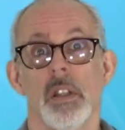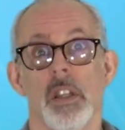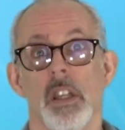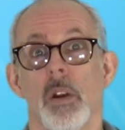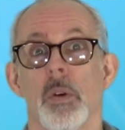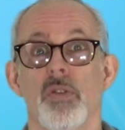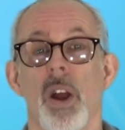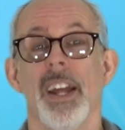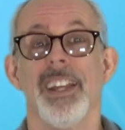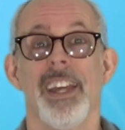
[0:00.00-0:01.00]
You know, we're
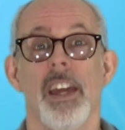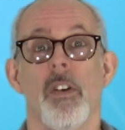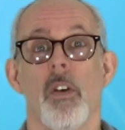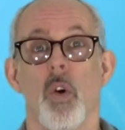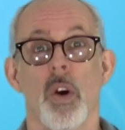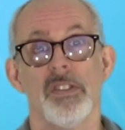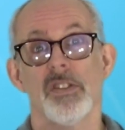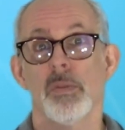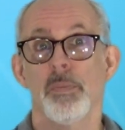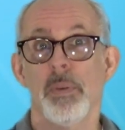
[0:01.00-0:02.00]
trying to give a voice
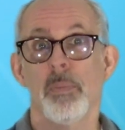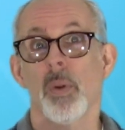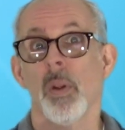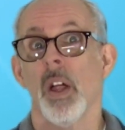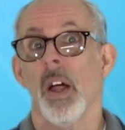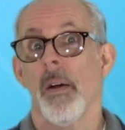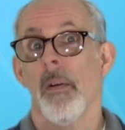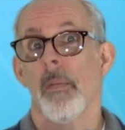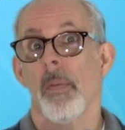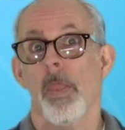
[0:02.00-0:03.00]
to people
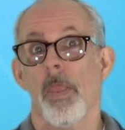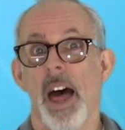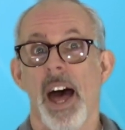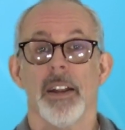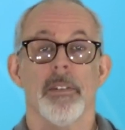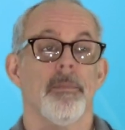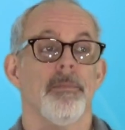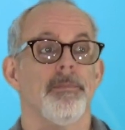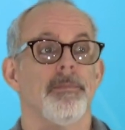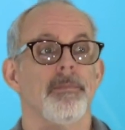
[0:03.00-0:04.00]
that
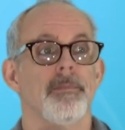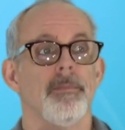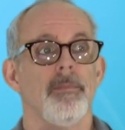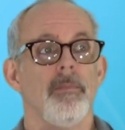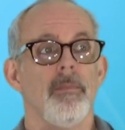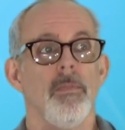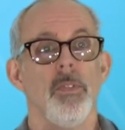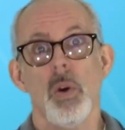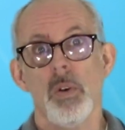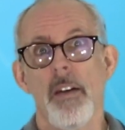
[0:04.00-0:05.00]

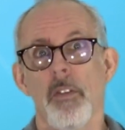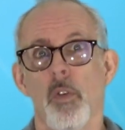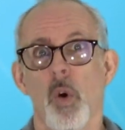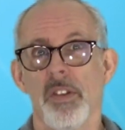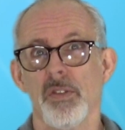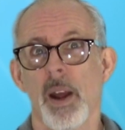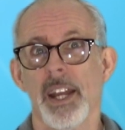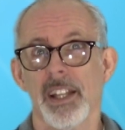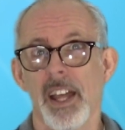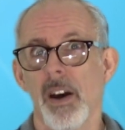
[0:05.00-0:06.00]
don't have a voice
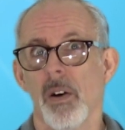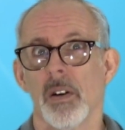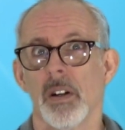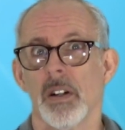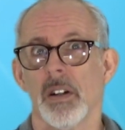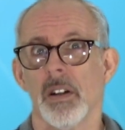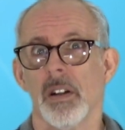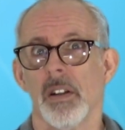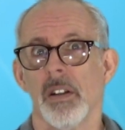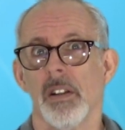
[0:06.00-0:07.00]
right now.
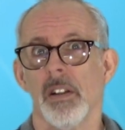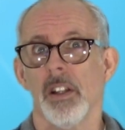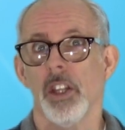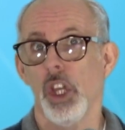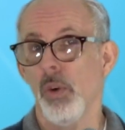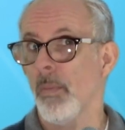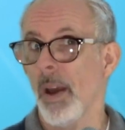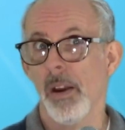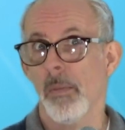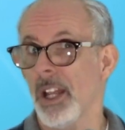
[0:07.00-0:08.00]
You
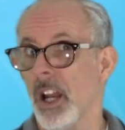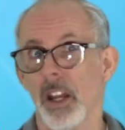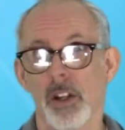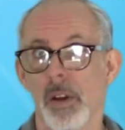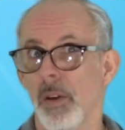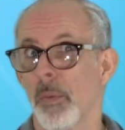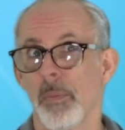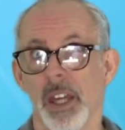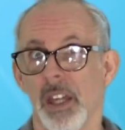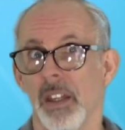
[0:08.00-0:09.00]
may or may not agree with me.